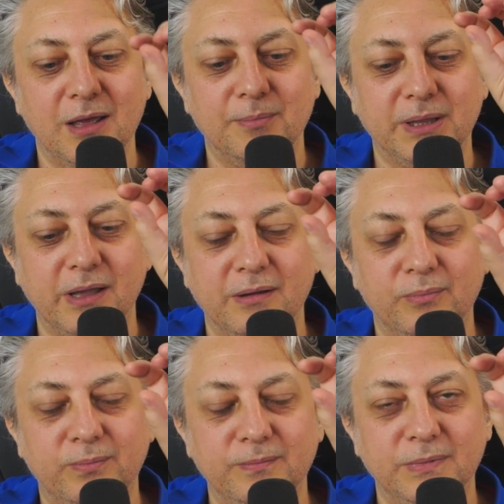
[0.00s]
but I
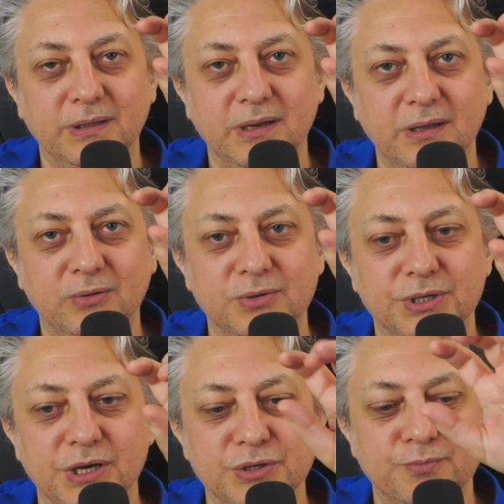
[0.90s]
need to
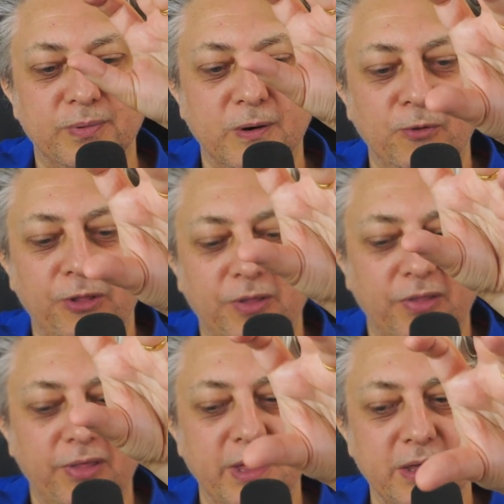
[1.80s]
change both
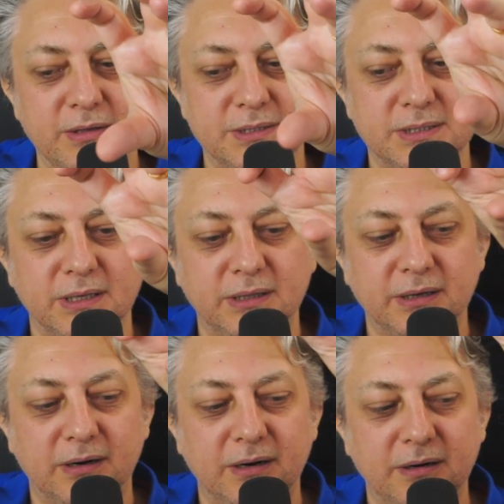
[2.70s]
things that
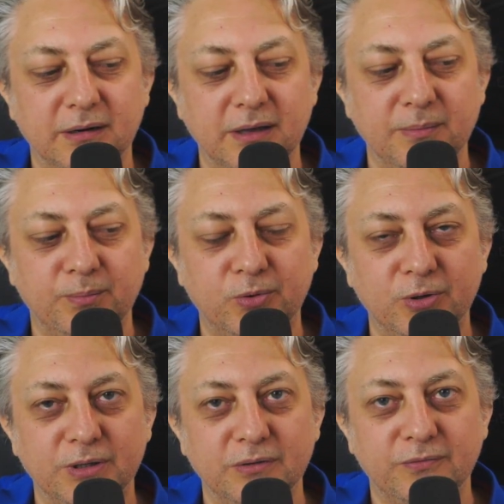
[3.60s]
are
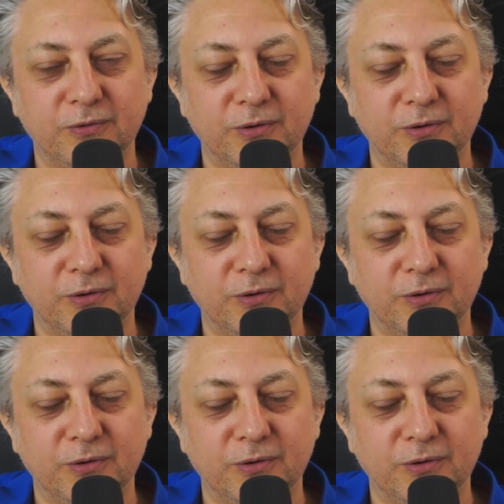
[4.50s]
important for the